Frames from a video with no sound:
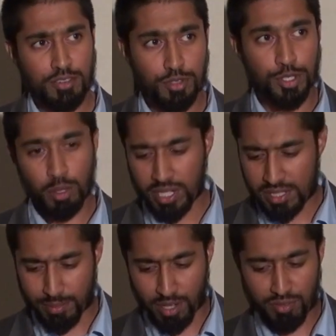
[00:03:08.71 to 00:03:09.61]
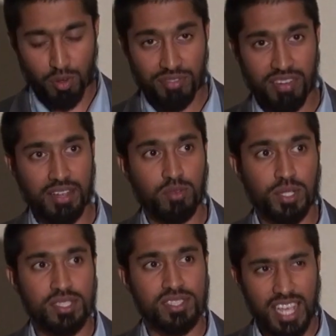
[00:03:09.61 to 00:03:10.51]
If you know it, it's about four or five
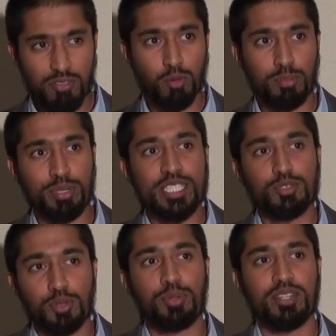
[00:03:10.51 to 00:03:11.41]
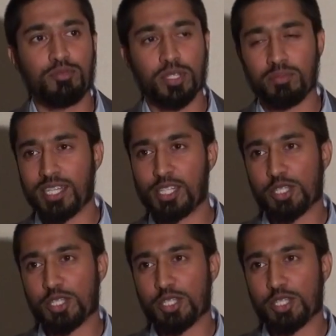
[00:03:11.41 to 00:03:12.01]
words. Everyone, please repeat with me.